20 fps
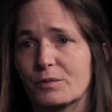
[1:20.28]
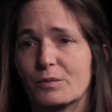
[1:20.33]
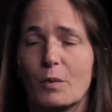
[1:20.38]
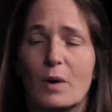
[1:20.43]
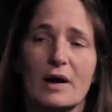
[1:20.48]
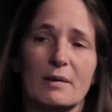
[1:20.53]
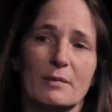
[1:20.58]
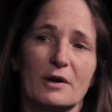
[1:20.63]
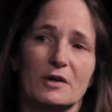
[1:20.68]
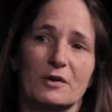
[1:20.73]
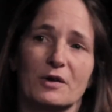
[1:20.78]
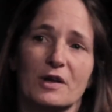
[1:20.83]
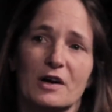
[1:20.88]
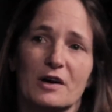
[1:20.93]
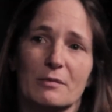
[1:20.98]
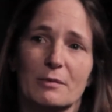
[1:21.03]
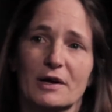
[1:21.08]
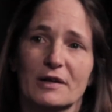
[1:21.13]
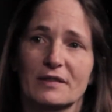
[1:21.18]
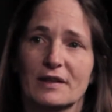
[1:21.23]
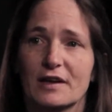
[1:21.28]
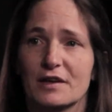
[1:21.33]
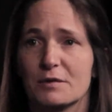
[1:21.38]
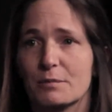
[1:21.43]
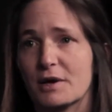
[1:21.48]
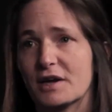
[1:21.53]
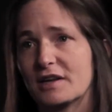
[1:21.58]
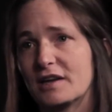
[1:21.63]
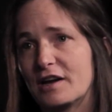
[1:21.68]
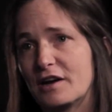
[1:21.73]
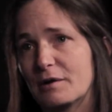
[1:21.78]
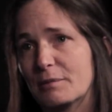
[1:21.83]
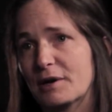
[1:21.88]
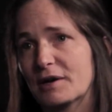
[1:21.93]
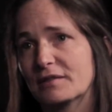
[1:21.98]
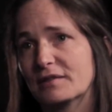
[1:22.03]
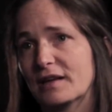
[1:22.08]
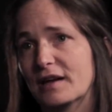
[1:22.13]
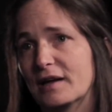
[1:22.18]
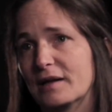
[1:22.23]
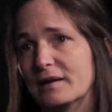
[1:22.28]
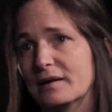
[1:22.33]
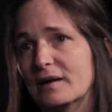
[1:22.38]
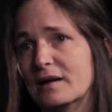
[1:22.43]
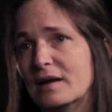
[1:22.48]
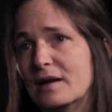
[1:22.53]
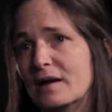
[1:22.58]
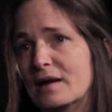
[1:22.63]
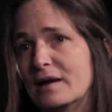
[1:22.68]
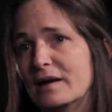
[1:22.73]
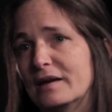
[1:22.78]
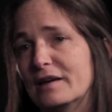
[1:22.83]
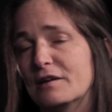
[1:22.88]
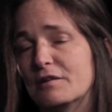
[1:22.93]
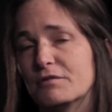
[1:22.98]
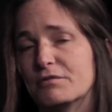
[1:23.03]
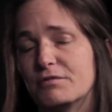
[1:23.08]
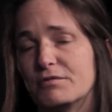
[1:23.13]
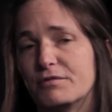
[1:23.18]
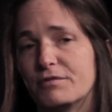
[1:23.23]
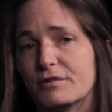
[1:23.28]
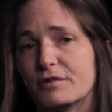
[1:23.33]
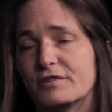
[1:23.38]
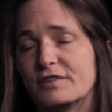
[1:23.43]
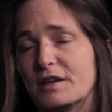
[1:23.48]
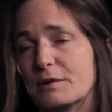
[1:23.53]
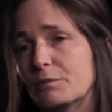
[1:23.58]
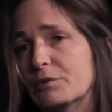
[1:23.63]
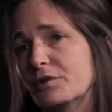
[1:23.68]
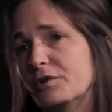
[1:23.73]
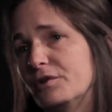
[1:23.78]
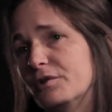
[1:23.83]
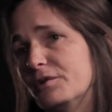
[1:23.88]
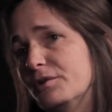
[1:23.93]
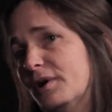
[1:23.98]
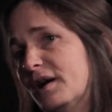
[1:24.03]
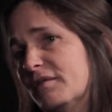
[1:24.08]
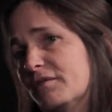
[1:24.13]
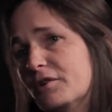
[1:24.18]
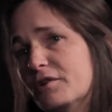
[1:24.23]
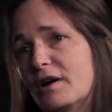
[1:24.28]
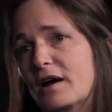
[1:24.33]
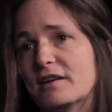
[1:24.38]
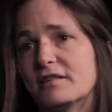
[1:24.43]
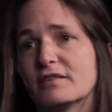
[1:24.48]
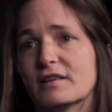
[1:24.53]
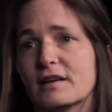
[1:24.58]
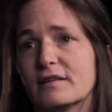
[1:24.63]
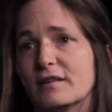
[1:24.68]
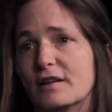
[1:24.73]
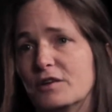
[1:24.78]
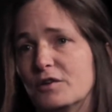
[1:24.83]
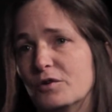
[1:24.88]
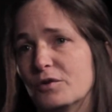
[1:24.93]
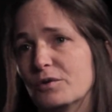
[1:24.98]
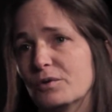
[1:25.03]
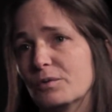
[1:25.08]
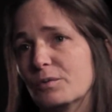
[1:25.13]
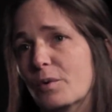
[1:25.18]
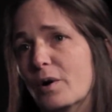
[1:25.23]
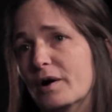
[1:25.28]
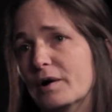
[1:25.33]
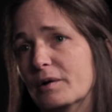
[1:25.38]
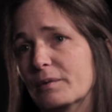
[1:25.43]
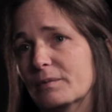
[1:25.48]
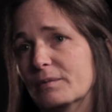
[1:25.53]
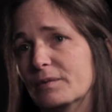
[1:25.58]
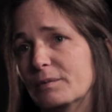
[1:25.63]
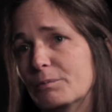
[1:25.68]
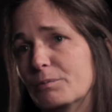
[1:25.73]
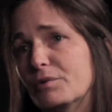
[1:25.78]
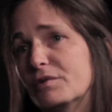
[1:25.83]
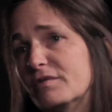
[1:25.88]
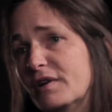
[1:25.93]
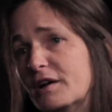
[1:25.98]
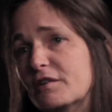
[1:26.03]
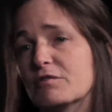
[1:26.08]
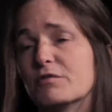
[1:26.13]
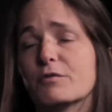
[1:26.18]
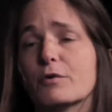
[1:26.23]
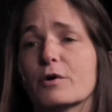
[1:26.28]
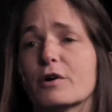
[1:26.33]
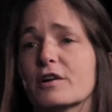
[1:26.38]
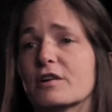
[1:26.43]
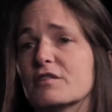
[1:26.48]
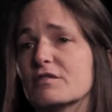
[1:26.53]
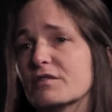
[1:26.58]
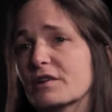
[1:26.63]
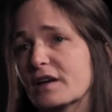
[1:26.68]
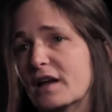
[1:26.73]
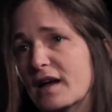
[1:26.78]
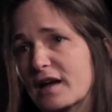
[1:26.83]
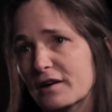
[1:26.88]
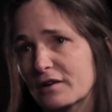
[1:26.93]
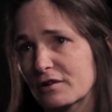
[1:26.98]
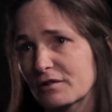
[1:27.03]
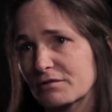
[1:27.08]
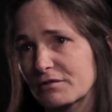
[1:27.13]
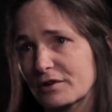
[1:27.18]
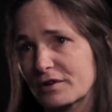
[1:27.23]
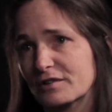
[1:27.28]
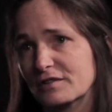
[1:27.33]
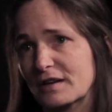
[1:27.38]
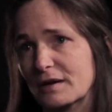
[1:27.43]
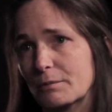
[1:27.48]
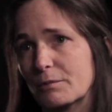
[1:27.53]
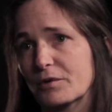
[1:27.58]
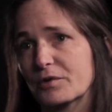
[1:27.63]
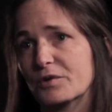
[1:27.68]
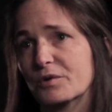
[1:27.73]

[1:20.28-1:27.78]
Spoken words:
why might you care about that? You might care about that if, for example, you have a grassland that you want to provide forage for cattle, for example.